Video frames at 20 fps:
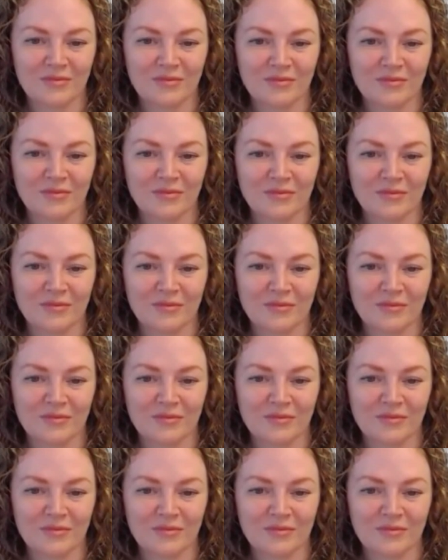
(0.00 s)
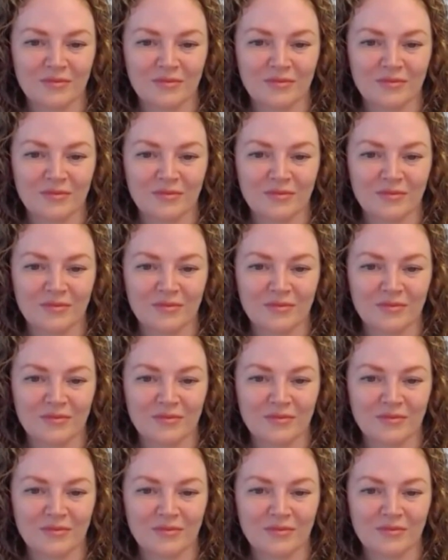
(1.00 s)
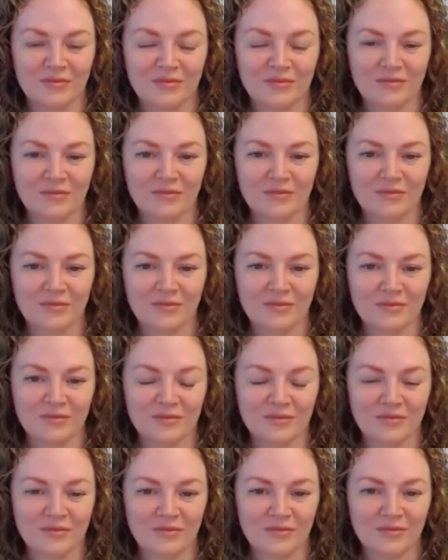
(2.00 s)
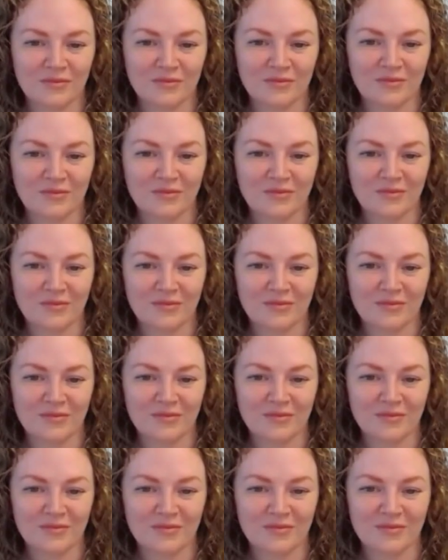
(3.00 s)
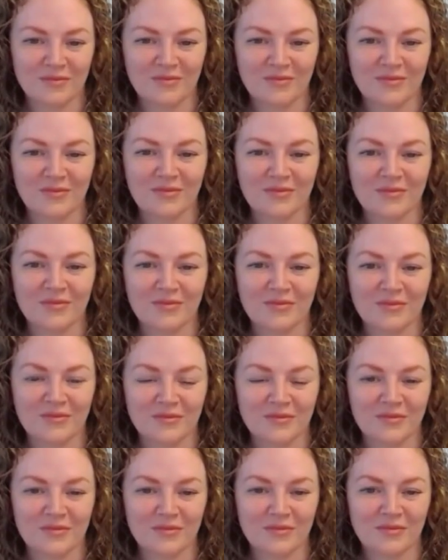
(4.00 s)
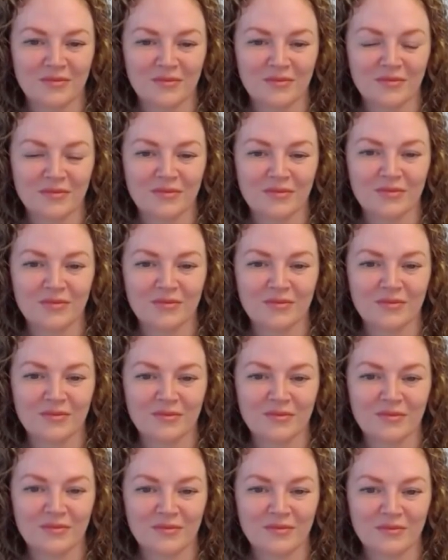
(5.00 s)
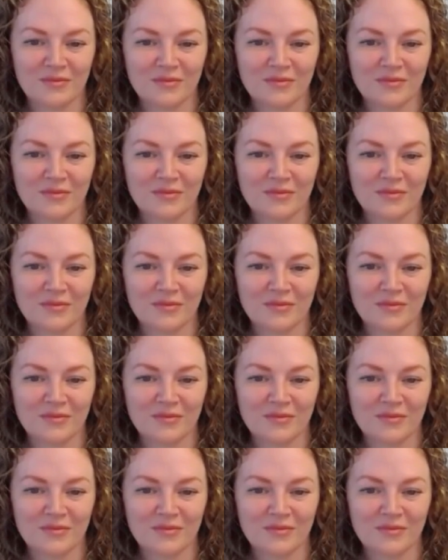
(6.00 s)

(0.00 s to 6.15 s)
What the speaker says: No words are spoken by the person on screen.